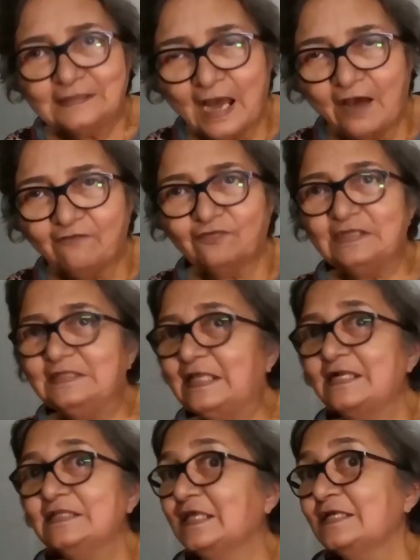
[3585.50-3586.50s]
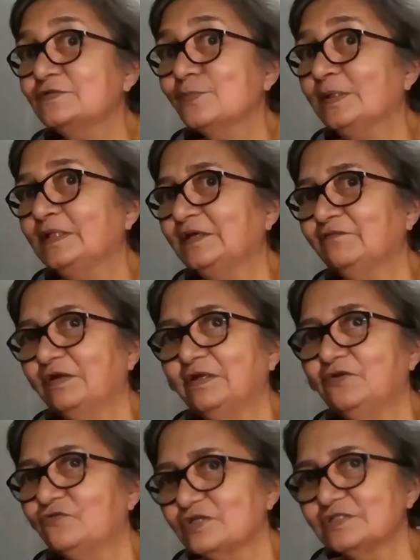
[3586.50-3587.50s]
after there is one thing very
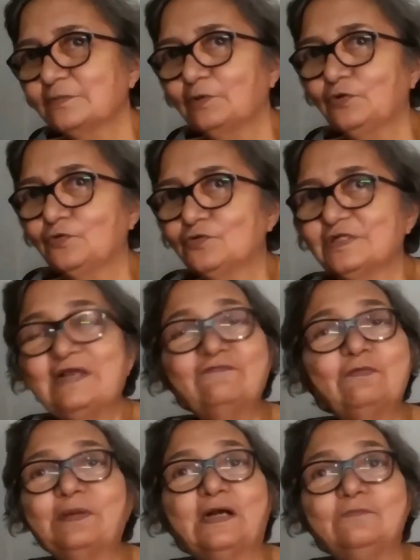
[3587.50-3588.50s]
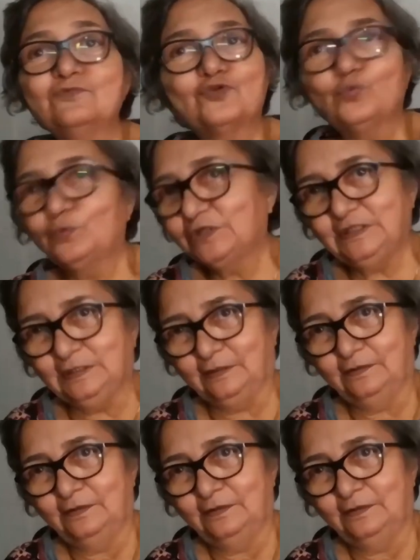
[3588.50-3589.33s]
interesting about it never becomes routine.